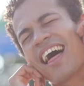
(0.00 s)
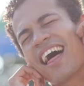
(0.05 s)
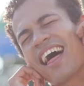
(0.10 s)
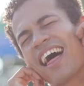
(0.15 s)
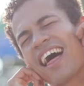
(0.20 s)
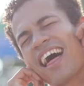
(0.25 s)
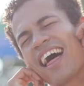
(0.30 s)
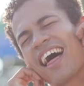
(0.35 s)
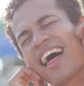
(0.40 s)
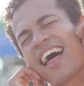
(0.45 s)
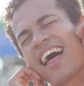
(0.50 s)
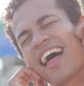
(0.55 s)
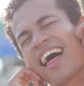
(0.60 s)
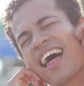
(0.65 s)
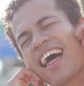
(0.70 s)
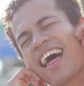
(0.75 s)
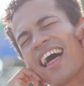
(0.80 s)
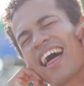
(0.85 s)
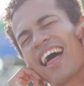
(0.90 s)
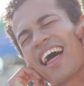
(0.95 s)

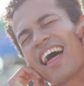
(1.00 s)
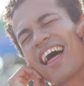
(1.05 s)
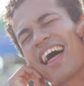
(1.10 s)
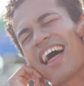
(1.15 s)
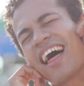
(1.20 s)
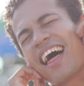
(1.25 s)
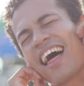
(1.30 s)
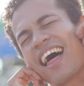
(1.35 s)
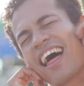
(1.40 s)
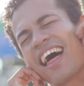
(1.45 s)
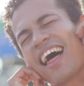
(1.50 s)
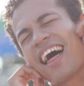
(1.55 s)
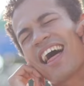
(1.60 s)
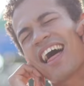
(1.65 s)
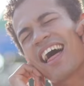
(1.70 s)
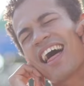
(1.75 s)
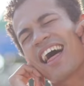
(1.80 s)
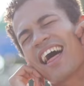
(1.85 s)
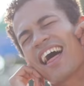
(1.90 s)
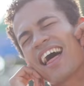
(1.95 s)
into a rap, a
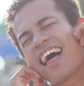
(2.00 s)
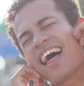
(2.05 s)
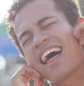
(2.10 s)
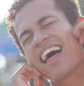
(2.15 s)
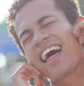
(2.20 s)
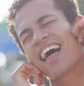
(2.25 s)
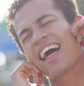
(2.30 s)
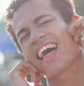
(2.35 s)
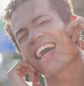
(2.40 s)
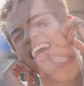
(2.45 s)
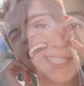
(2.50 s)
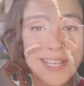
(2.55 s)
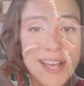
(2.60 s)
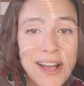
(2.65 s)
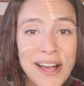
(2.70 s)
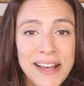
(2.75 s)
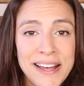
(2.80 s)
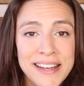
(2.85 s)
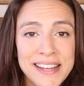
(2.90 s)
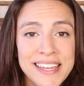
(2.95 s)
rhyme, a
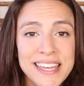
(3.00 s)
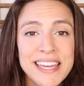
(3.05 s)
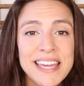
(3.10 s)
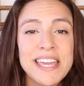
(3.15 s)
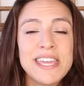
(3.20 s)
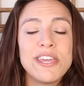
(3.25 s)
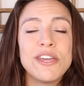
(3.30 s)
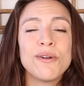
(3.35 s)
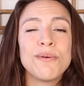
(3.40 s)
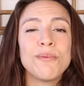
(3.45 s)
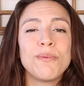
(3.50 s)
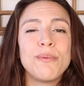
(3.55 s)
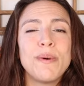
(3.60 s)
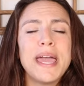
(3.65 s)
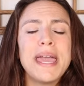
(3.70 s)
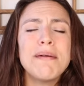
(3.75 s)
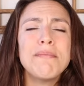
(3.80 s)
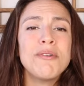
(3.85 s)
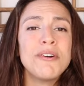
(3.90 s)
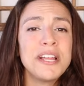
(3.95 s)
song. You're
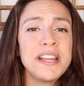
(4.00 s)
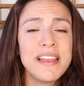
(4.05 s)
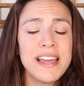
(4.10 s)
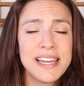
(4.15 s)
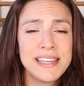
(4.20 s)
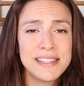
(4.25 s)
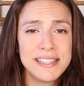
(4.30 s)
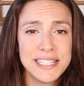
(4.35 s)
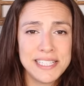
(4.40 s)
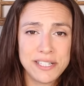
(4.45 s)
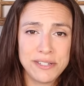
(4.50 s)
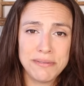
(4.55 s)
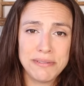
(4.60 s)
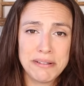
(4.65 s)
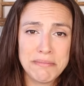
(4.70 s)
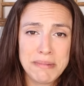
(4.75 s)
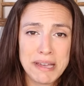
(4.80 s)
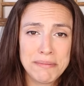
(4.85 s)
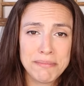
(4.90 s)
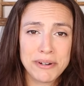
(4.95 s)
way more likely to
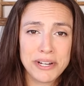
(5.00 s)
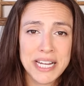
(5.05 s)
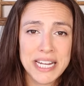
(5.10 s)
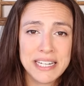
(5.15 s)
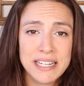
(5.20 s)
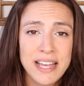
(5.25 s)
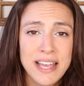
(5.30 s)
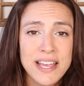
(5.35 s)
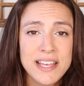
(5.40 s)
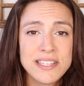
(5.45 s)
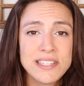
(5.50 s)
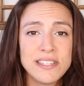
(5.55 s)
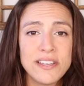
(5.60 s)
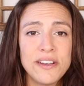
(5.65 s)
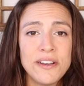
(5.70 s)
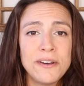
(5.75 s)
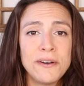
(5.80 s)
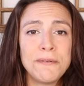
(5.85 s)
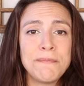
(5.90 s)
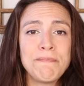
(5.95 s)
remember it.
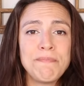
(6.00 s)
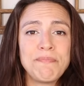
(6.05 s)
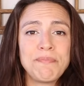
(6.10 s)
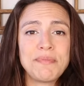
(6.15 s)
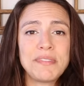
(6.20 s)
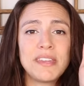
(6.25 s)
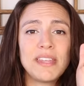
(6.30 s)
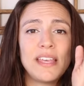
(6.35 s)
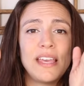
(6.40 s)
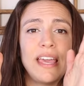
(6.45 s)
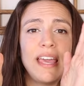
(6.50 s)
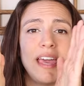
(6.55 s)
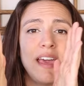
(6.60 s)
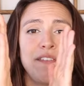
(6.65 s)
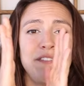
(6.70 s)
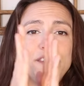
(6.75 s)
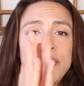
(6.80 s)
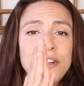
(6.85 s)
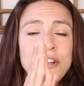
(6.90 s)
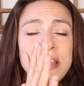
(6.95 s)
So
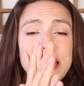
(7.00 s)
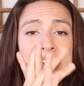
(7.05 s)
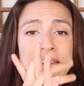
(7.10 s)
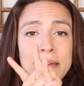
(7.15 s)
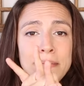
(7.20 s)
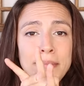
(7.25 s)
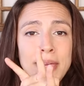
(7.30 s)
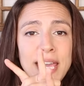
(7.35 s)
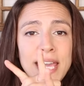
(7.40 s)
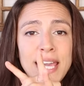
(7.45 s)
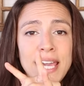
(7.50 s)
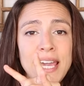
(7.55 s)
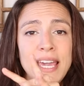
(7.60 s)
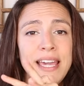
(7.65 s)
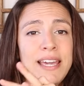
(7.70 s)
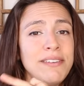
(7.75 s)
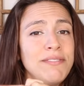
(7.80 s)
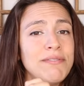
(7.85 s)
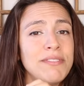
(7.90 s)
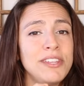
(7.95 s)
if you're like
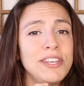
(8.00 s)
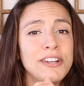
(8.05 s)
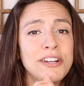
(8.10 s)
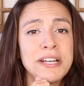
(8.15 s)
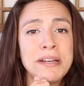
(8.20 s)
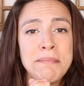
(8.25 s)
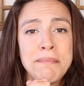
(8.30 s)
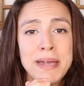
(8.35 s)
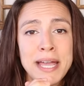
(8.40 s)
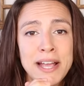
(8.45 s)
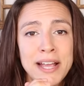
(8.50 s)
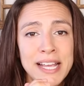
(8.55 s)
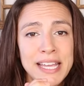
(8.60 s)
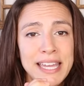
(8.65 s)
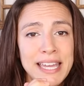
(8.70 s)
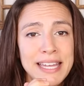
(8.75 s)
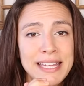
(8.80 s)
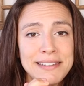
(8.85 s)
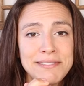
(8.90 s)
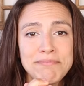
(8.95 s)
me, you're an
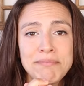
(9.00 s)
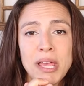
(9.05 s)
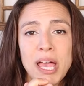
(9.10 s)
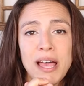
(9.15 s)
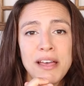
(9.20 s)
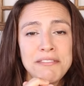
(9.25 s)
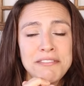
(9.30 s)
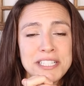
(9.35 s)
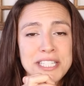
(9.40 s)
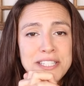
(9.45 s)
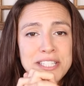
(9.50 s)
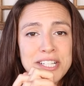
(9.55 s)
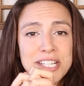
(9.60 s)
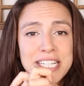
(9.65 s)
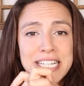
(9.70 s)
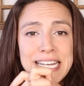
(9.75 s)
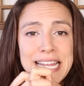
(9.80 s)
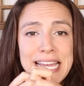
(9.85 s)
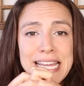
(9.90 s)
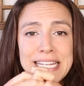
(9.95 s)
American of a
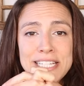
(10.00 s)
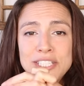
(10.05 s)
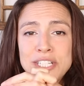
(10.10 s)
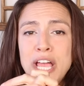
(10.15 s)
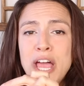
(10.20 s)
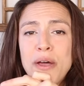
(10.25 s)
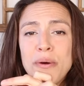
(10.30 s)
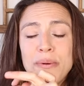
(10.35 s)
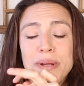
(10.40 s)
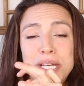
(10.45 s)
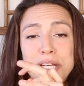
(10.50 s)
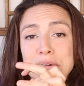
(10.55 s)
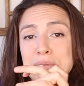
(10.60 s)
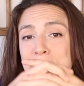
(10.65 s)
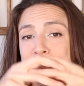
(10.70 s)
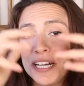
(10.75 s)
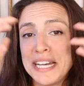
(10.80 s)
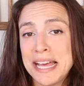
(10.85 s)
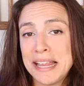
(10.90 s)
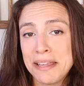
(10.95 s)
certain age, when you
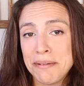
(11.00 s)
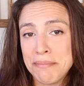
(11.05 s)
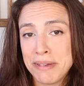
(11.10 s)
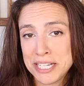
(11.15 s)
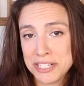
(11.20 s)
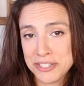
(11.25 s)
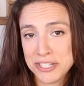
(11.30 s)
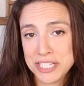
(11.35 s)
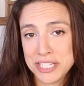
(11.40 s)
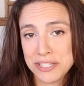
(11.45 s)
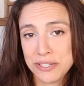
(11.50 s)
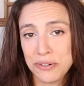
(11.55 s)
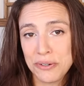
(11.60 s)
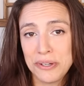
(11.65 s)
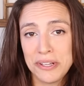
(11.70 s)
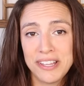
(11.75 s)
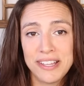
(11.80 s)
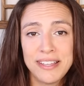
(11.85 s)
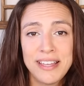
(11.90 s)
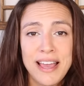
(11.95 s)
were in elementary
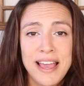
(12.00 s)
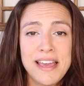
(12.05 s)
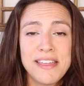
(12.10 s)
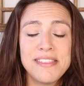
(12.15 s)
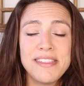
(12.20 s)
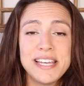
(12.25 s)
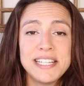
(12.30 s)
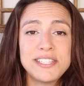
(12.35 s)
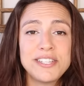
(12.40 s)
school, they